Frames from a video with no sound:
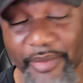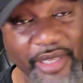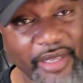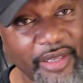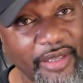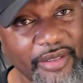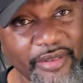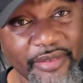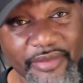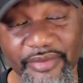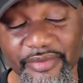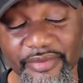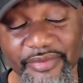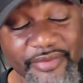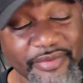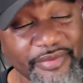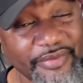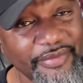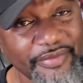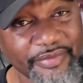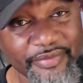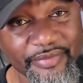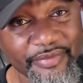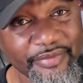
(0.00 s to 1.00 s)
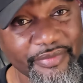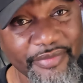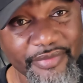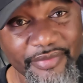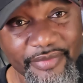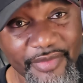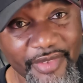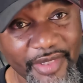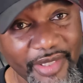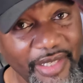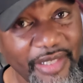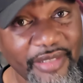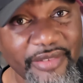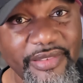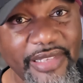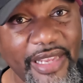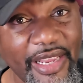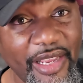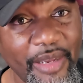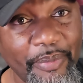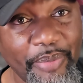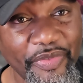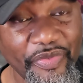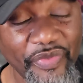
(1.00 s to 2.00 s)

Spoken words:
man. It's damn